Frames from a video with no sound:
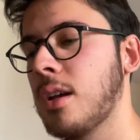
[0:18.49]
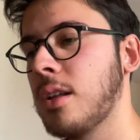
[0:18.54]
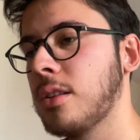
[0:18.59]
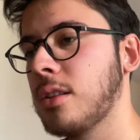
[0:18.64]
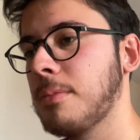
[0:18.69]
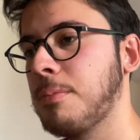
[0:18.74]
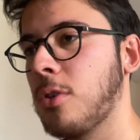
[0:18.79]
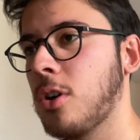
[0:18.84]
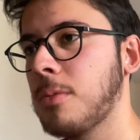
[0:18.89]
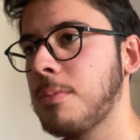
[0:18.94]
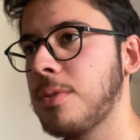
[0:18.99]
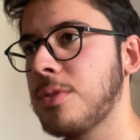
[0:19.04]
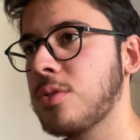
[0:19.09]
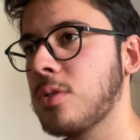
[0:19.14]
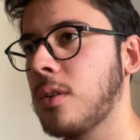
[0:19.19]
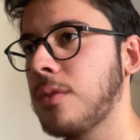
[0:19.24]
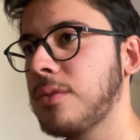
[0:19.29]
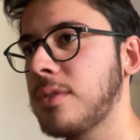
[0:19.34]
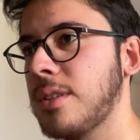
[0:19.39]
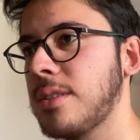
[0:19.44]
The purpose
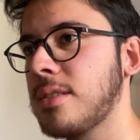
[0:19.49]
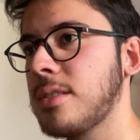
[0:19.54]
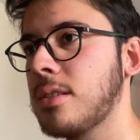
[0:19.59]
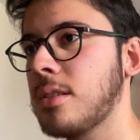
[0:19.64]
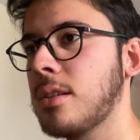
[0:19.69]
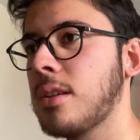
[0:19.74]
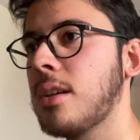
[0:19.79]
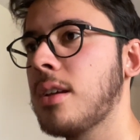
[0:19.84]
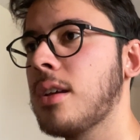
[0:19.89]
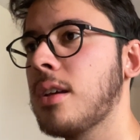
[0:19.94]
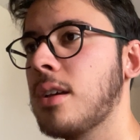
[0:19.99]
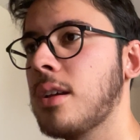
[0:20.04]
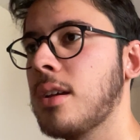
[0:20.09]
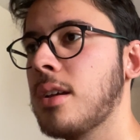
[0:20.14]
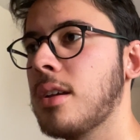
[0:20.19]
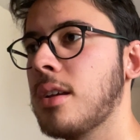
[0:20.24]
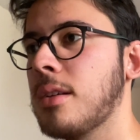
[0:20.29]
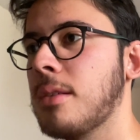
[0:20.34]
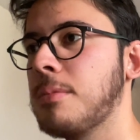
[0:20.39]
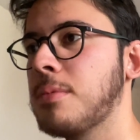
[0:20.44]
of this
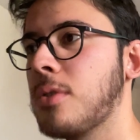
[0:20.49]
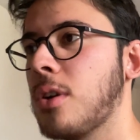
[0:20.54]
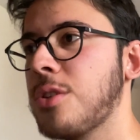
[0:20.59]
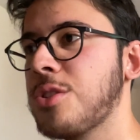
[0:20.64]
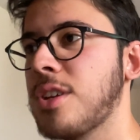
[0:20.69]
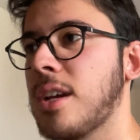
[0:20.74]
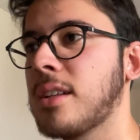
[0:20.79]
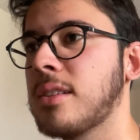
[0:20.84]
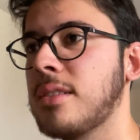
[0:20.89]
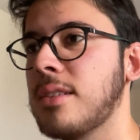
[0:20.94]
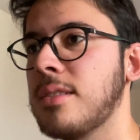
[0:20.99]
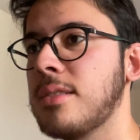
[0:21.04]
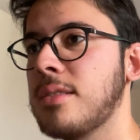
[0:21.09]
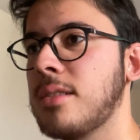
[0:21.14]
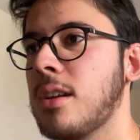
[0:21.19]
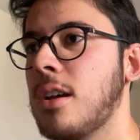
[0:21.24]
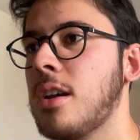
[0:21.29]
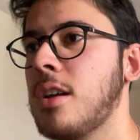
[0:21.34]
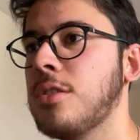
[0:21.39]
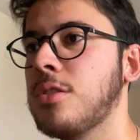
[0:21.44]
project is
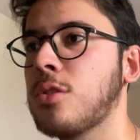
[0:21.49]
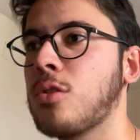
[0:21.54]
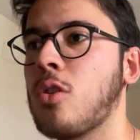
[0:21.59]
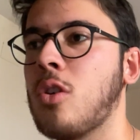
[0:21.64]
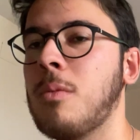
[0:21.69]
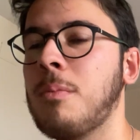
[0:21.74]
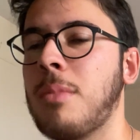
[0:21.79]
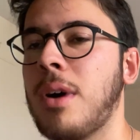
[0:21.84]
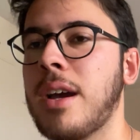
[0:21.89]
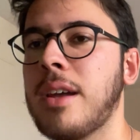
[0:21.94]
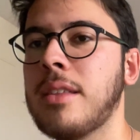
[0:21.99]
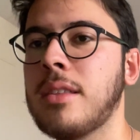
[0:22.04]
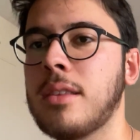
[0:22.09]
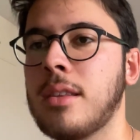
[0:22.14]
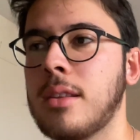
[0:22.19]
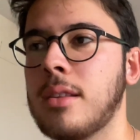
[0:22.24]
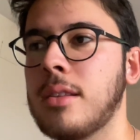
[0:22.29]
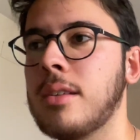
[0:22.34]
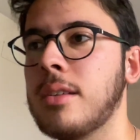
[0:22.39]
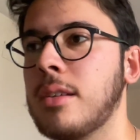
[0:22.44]
to combine
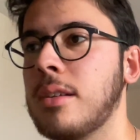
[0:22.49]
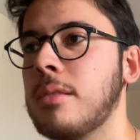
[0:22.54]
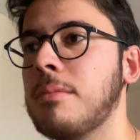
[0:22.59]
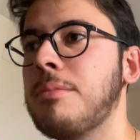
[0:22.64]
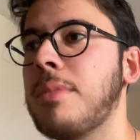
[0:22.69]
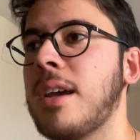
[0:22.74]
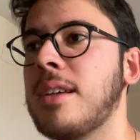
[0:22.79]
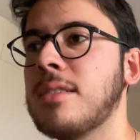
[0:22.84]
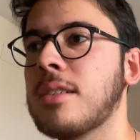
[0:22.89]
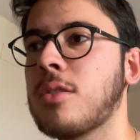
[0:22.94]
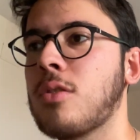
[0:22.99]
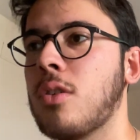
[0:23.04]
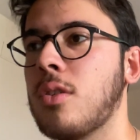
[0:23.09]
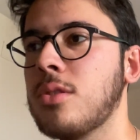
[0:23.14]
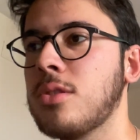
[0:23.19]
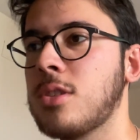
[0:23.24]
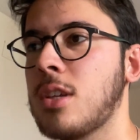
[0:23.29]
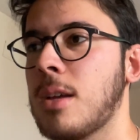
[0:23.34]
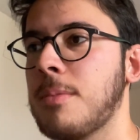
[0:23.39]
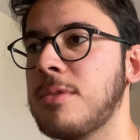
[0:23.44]
the basic
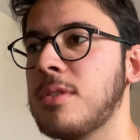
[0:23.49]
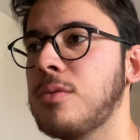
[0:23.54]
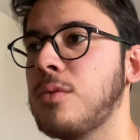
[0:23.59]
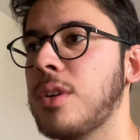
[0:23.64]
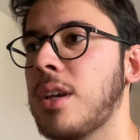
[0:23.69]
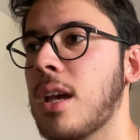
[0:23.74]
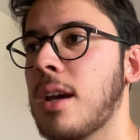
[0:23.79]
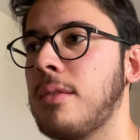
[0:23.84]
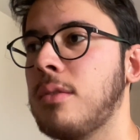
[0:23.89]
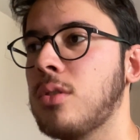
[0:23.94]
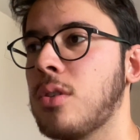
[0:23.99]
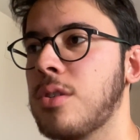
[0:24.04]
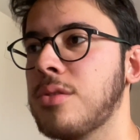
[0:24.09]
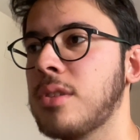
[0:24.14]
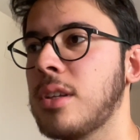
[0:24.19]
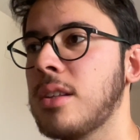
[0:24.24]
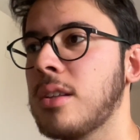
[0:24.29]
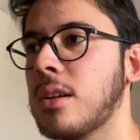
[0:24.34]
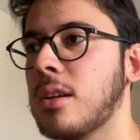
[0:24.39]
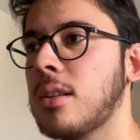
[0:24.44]
concepts we have learned
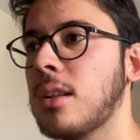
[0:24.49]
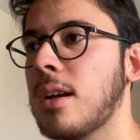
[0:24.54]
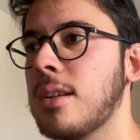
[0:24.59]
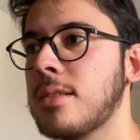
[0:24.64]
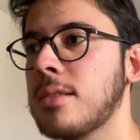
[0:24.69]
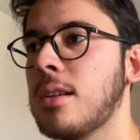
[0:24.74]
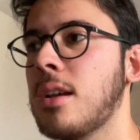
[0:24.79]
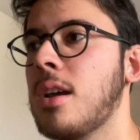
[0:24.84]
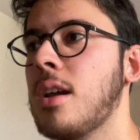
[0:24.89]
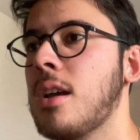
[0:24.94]
in class